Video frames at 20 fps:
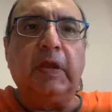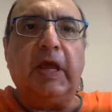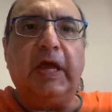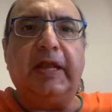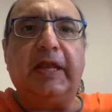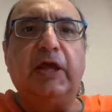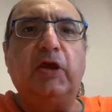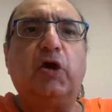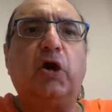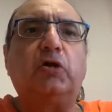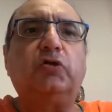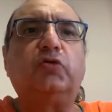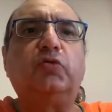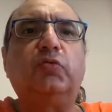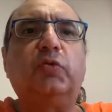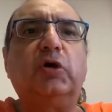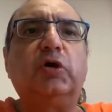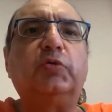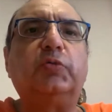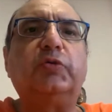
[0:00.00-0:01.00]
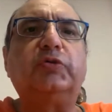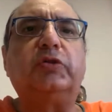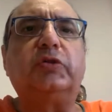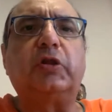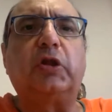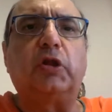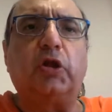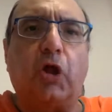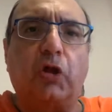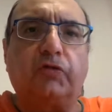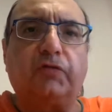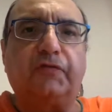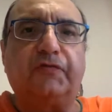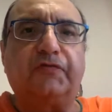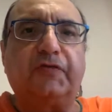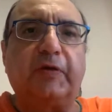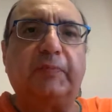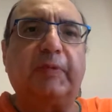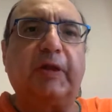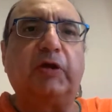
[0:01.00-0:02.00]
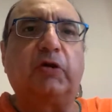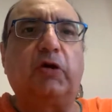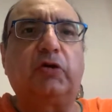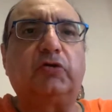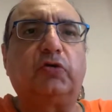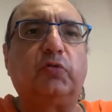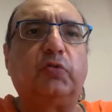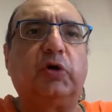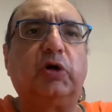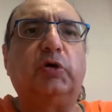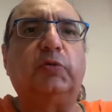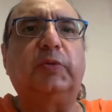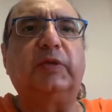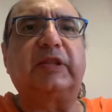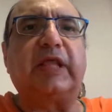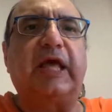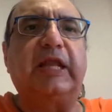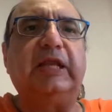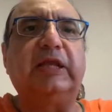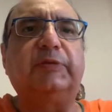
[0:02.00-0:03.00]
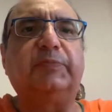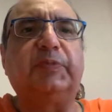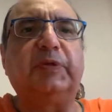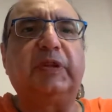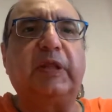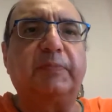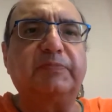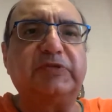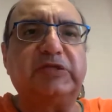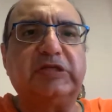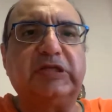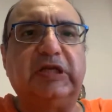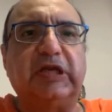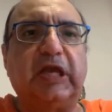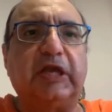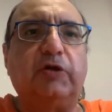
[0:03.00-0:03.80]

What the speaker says: And I got to work with a lot of them. I got to work with Alec Padamsi.